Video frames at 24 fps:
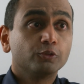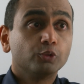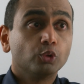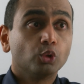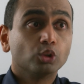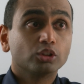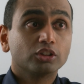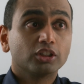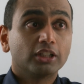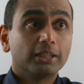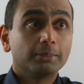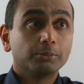
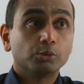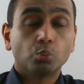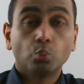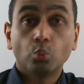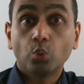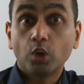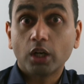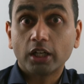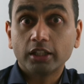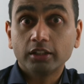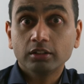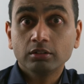4 times
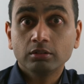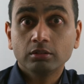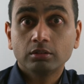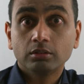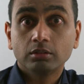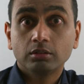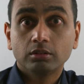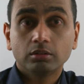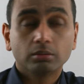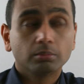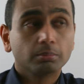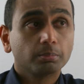1
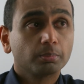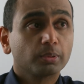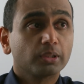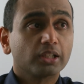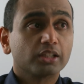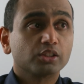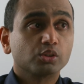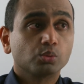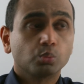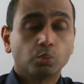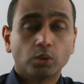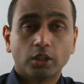
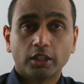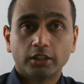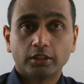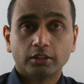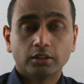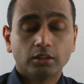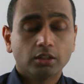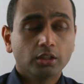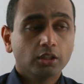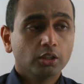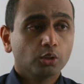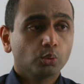plus
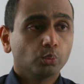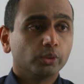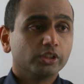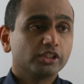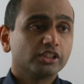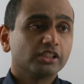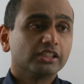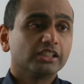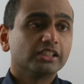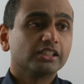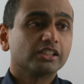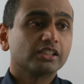1,
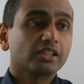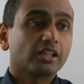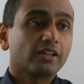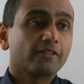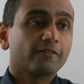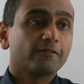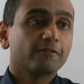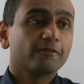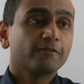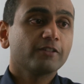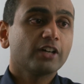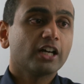which is
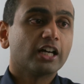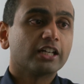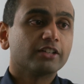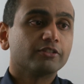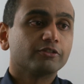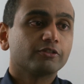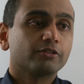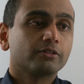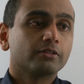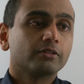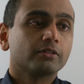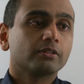
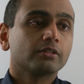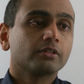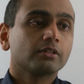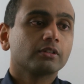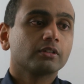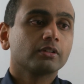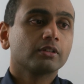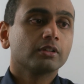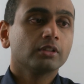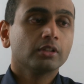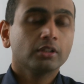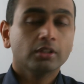5.
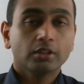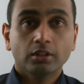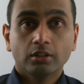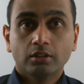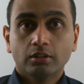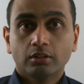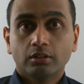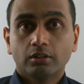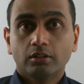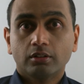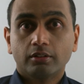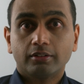
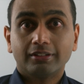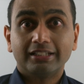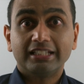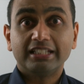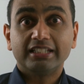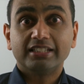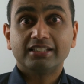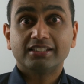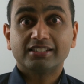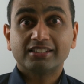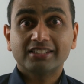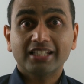
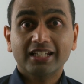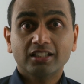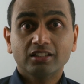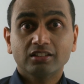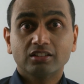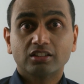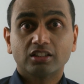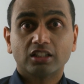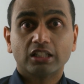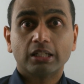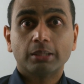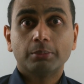The
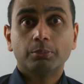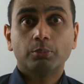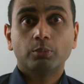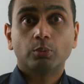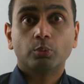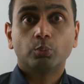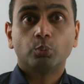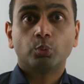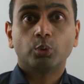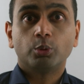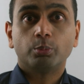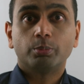second
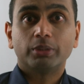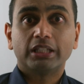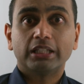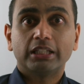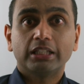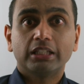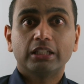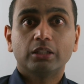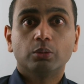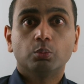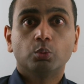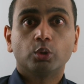term would
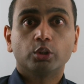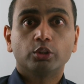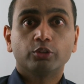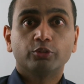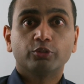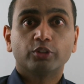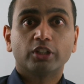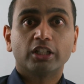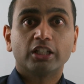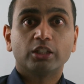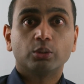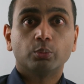be what you
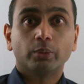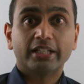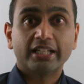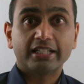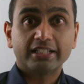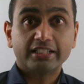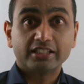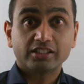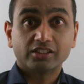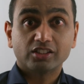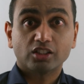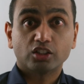find when n
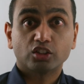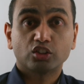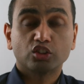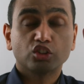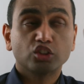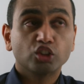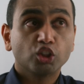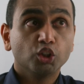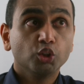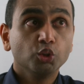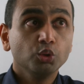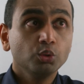is
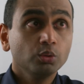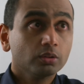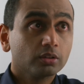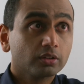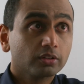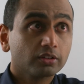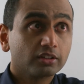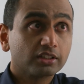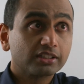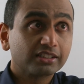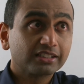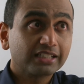2.
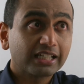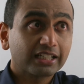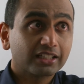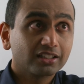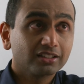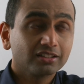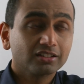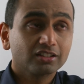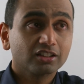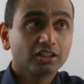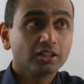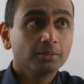The
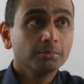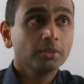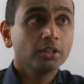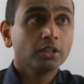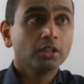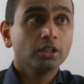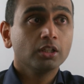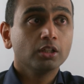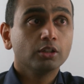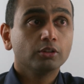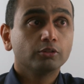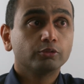second term,
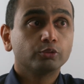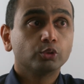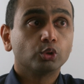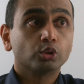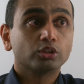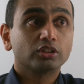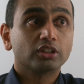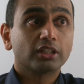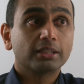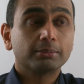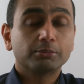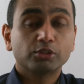4
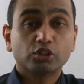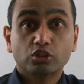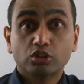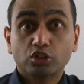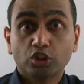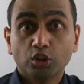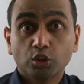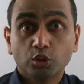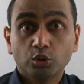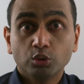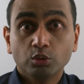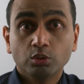times
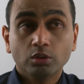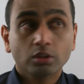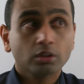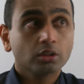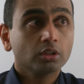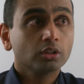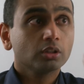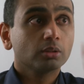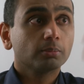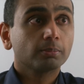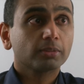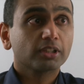2
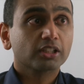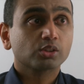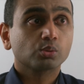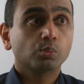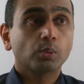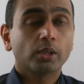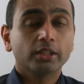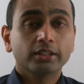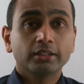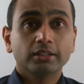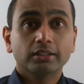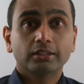plus
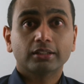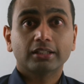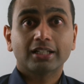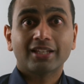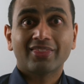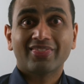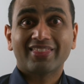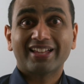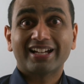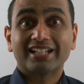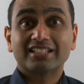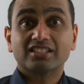1,
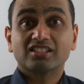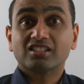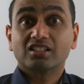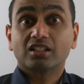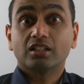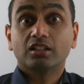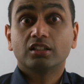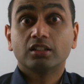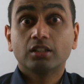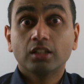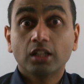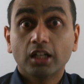and that's
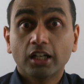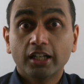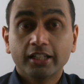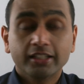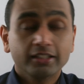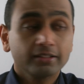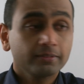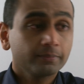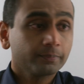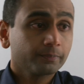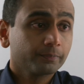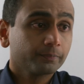
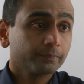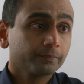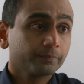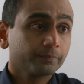9.